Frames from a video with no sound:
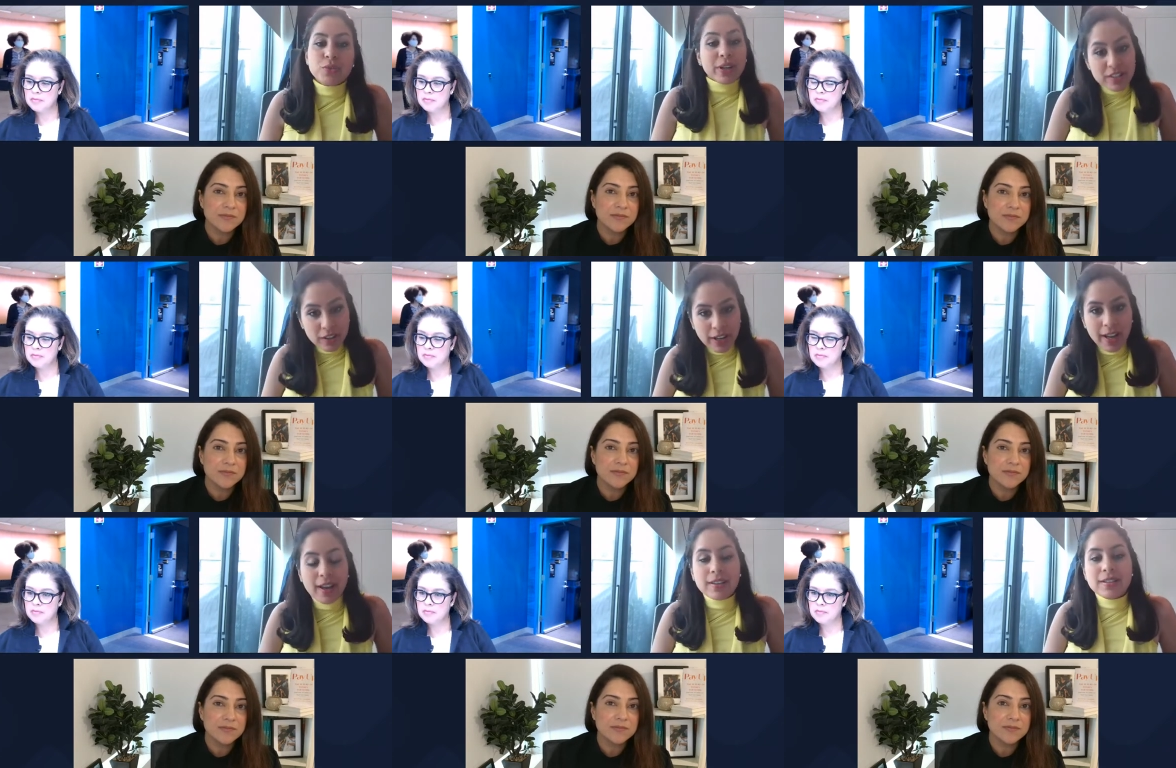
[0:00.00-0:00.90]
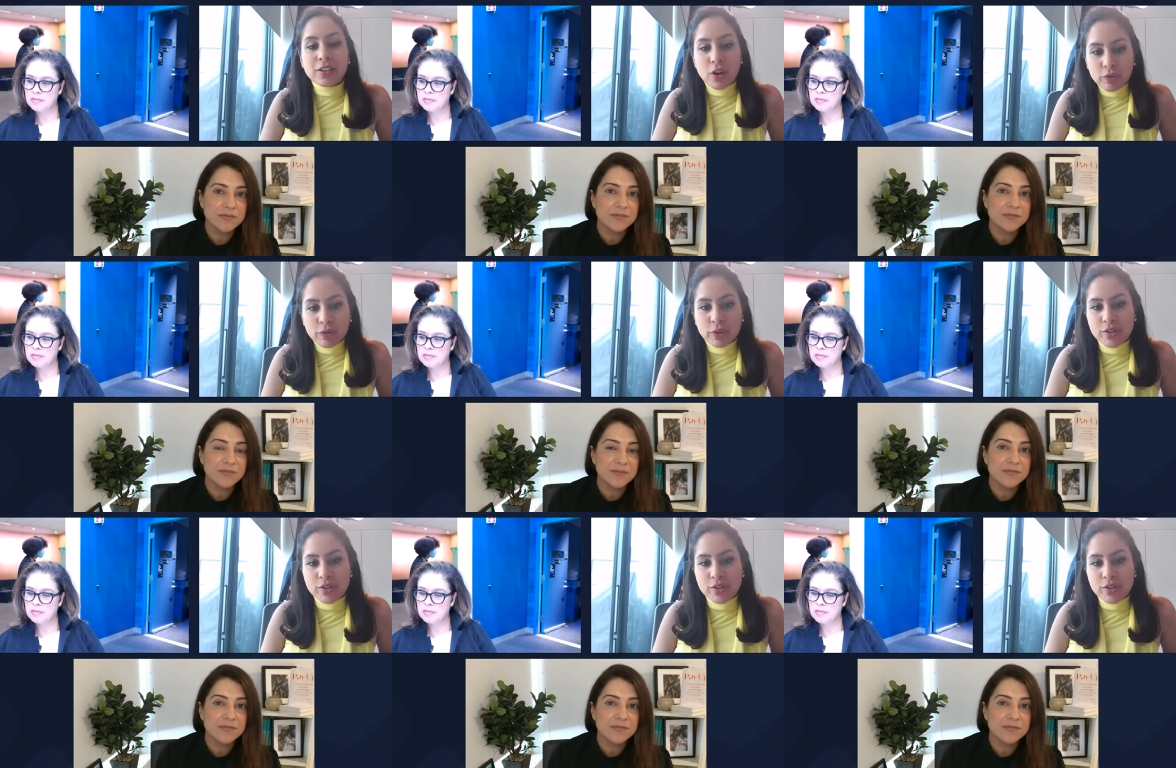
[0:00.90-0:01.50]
Speaker 1: raise their hand and go for those